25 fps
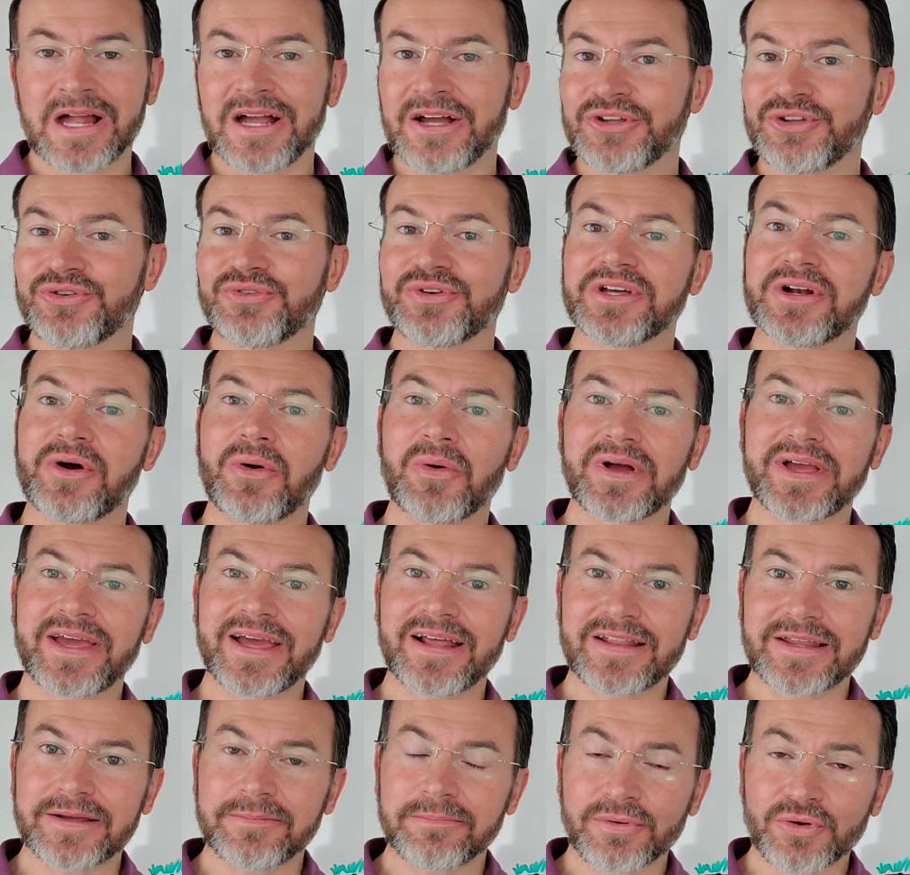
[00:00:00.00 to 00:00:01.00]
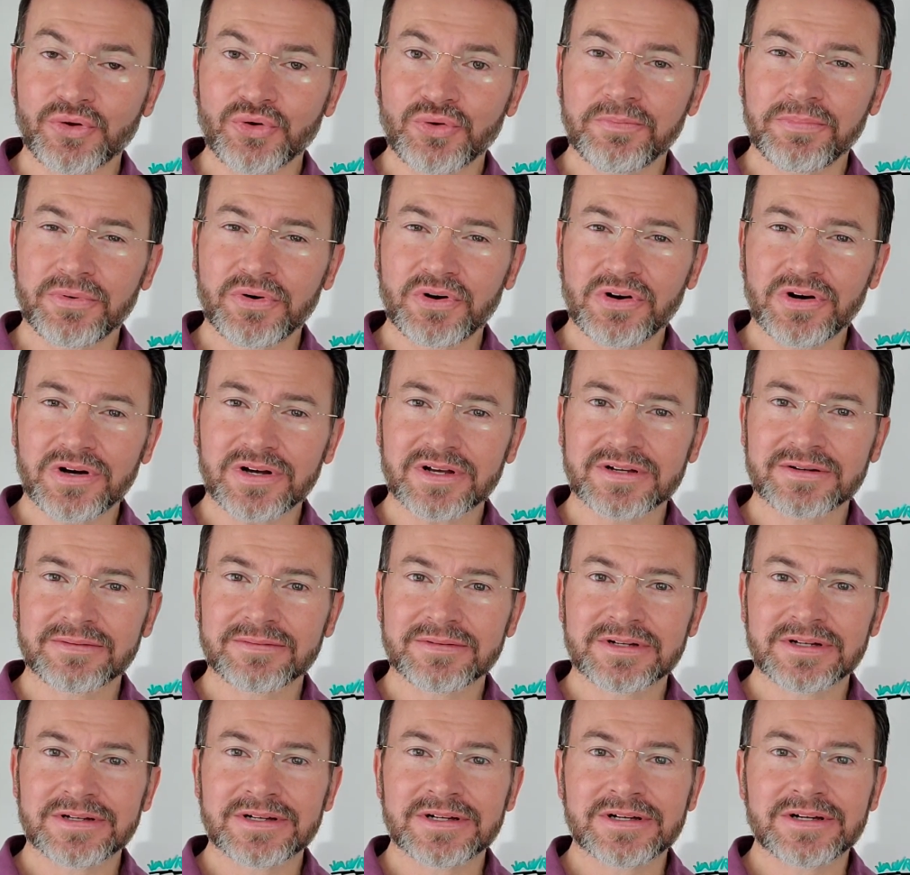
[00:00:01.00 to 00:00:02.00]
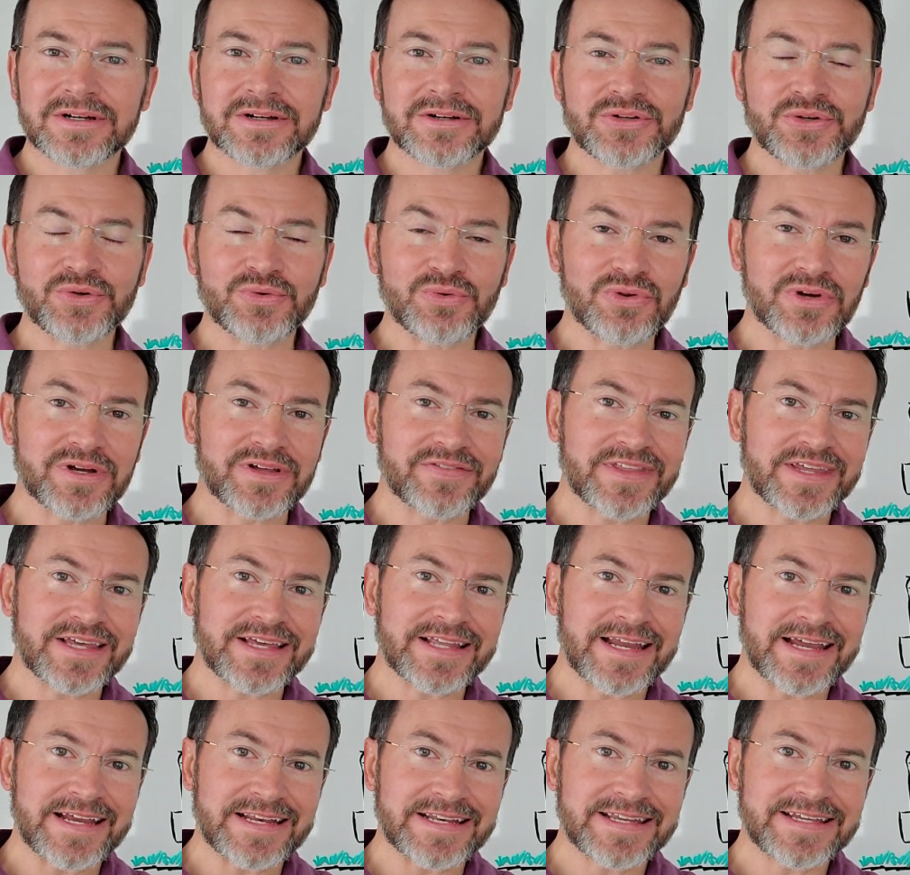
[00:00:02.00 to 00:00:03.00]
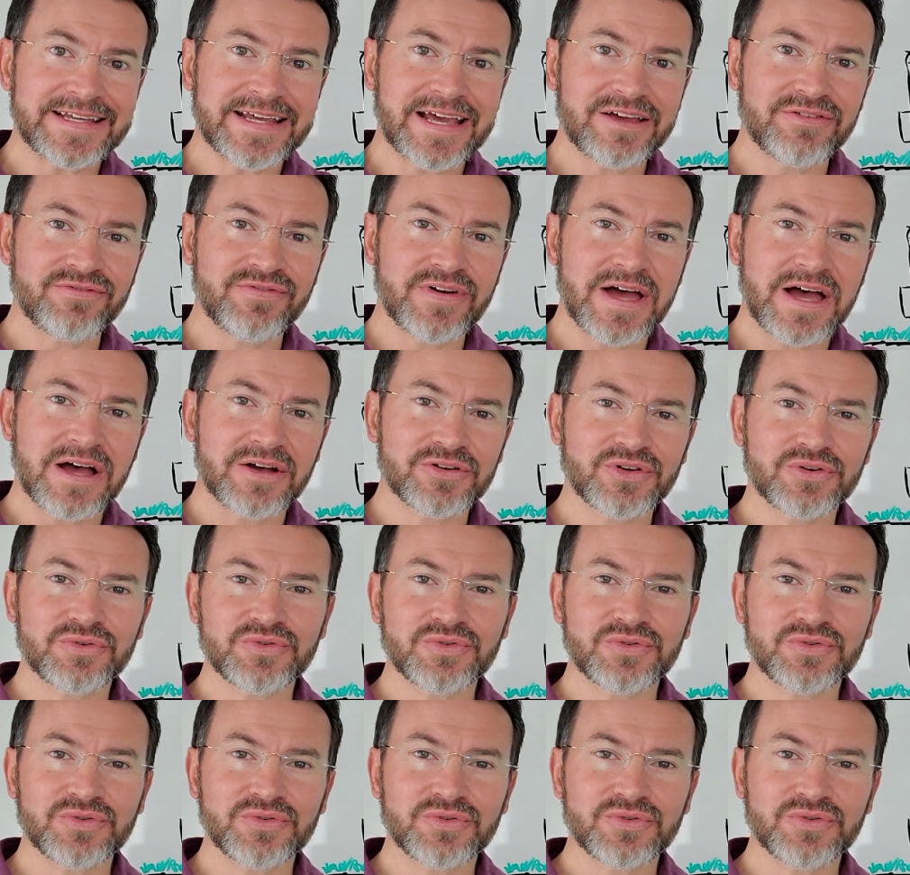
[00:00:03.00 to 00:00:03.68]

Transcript: You get on Kelley Blue Book, you look at the NADA value,